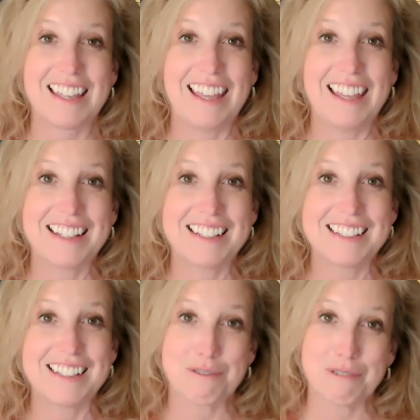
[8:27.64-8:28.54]
And
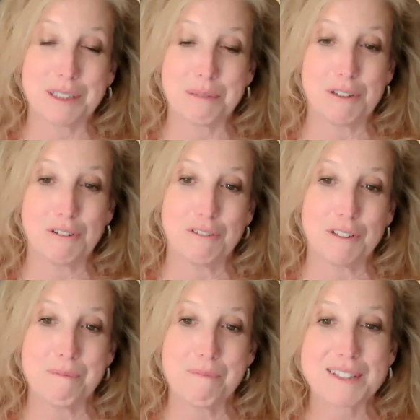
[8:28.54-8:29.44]
it's really
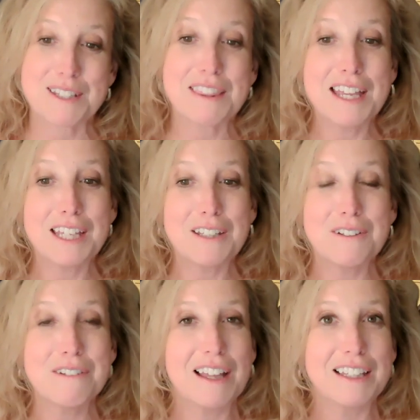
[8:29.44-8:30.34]
beautiful. So thank
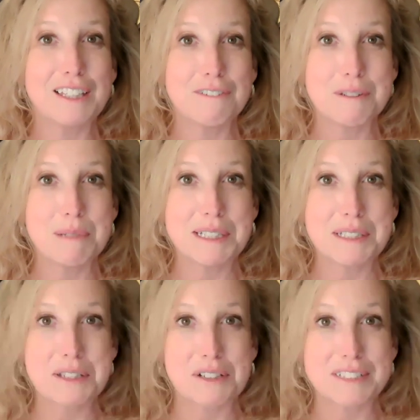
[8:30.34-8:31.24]
you. I love to be
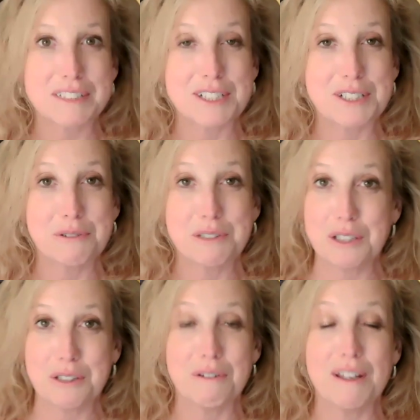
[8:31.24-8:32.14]
in service to
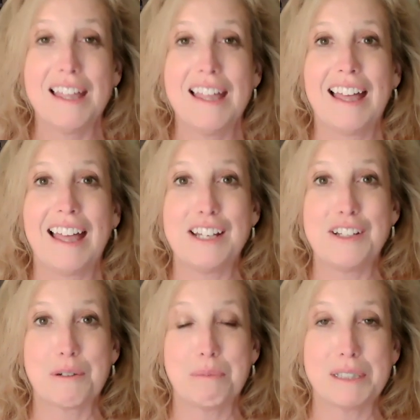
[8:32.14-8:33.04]
you
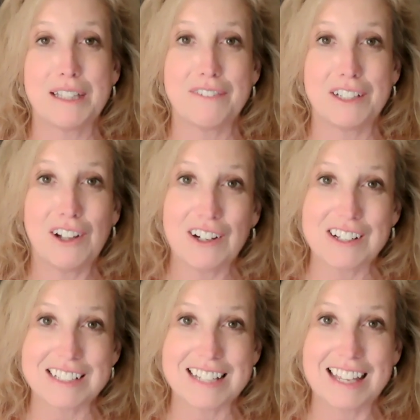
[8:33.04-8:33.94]
and your beloved
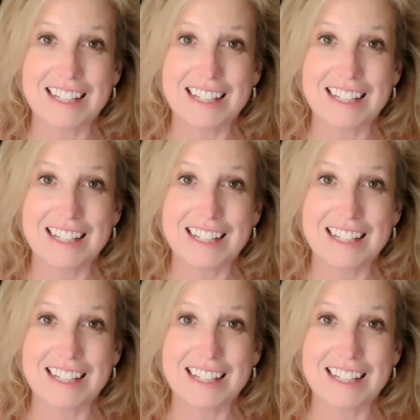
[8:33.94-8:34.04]
heart.